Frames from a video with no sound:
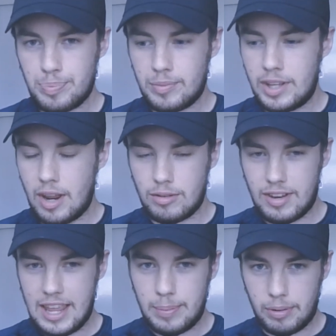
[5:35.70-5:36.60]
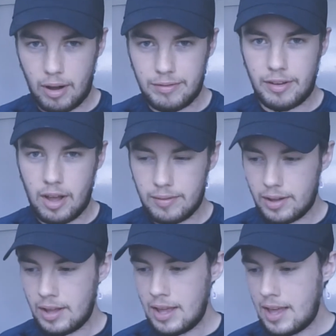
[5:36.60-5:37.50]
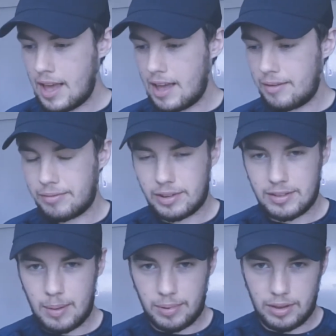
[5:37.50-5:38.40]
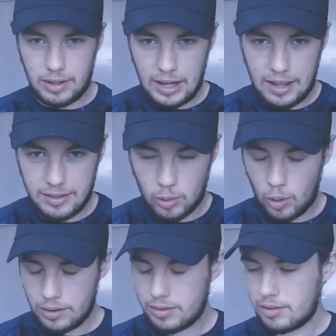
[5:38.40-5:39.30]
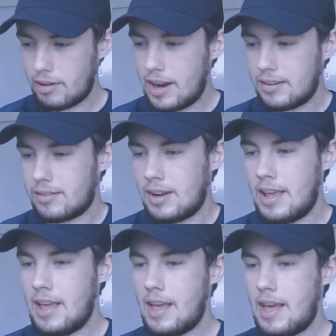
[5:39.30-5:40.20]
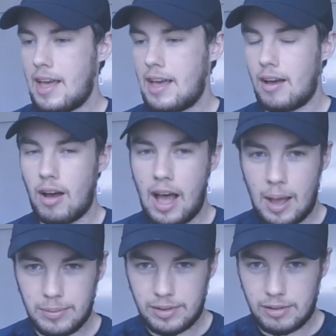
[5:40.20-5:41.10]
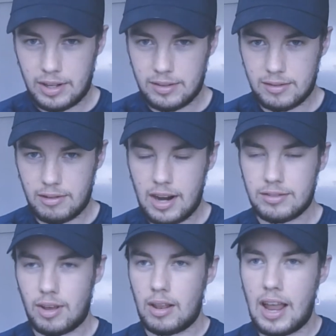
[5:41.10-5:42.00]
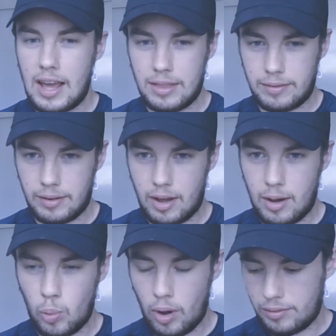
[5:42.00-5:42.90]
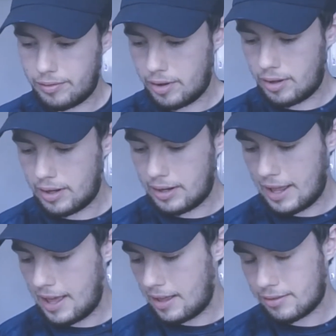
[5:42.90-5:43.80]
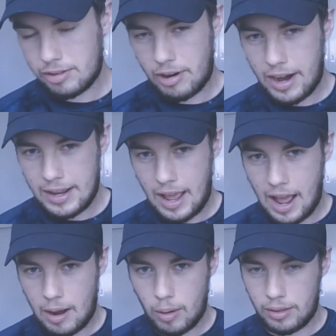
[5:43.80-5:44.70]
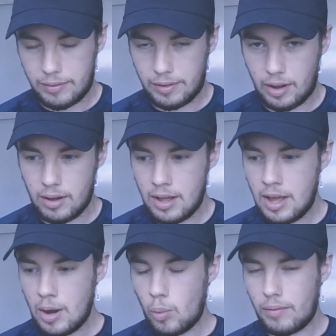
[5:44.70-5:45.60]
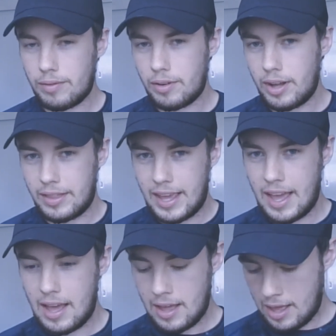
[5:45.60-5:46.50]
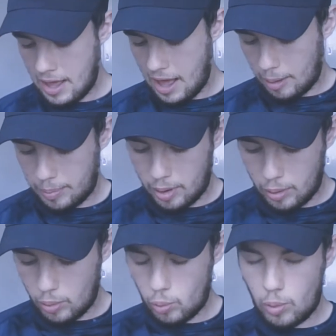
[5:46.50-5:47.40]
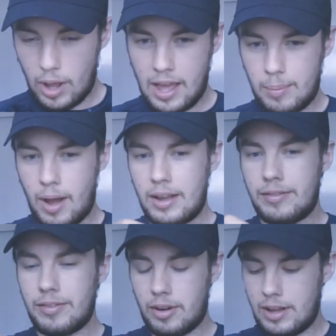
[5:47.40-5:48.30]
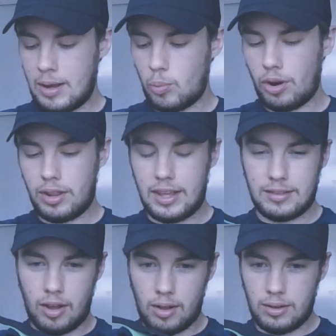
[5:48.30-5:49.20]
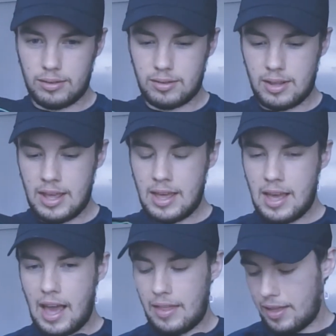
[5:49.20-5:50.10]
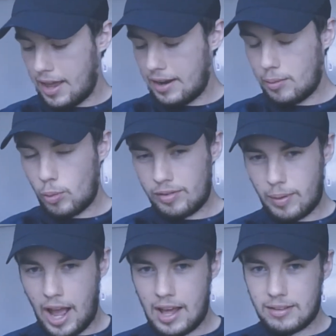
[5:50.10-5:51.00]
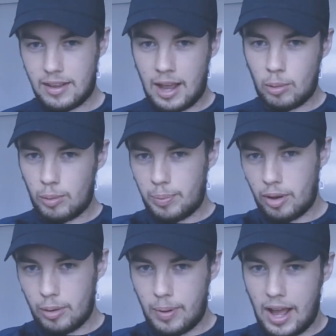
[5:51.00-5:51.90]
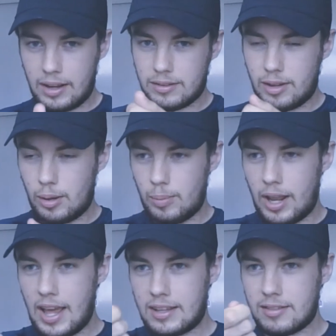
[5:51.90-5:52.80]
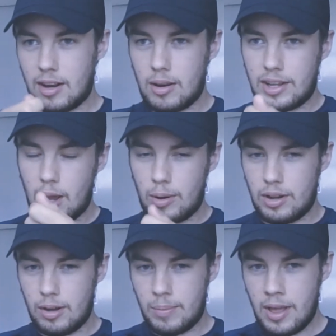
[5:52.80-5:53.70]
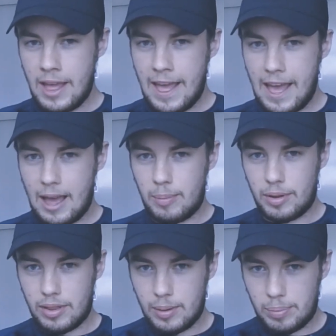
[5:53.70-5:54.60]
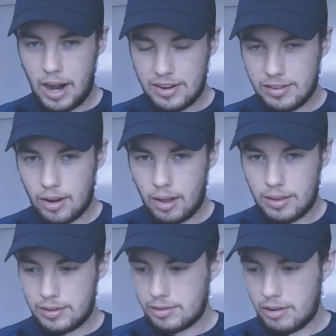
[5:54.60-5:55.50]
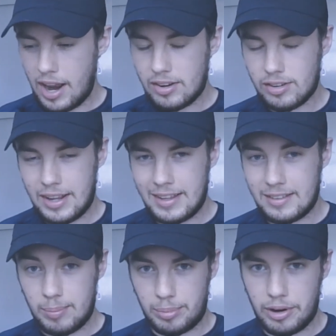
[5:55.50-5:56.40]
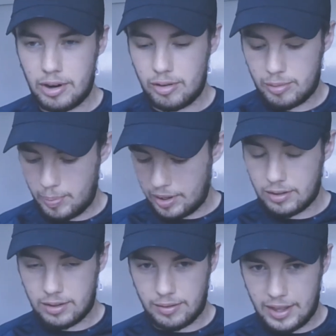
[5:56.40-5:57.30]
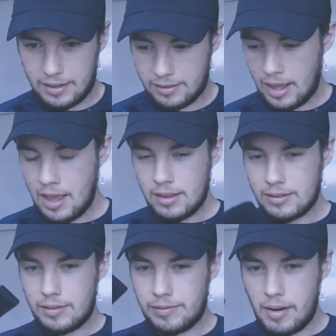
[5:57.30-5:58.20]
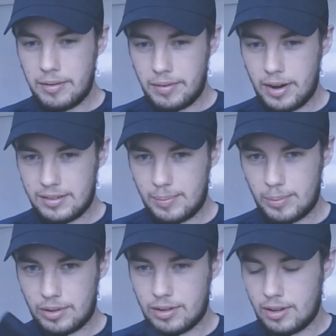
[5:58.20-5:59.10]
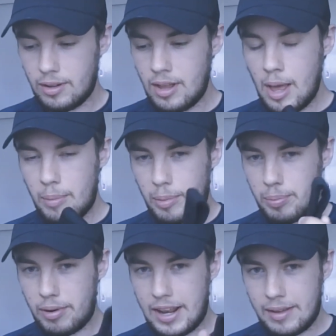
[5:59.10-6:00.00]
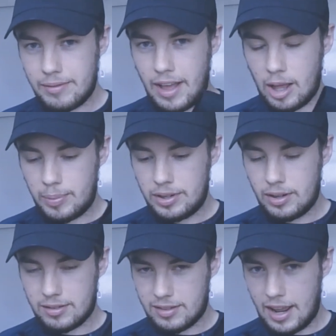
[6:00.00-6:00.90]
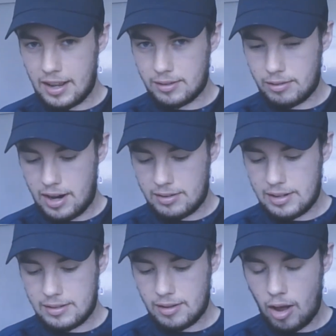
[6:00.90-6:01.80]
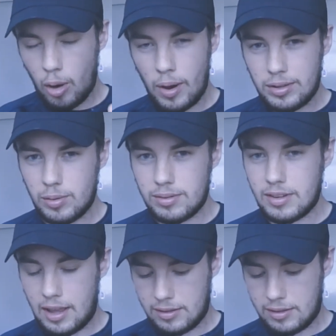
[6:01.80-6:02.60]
you know, deeper or further. For example, the classic quad stretch or hamstring stretch. So I'll line the floor, 1 foot straight out on the floor, 1 foot in the air. I'll put my foot in one of these holes, and then with my hands I will pull back. So my legs slowly going up, but the pressure or the stretch is improved because of this. It's a very, very simple tool, but brilliant for helping your static stretches. Always with static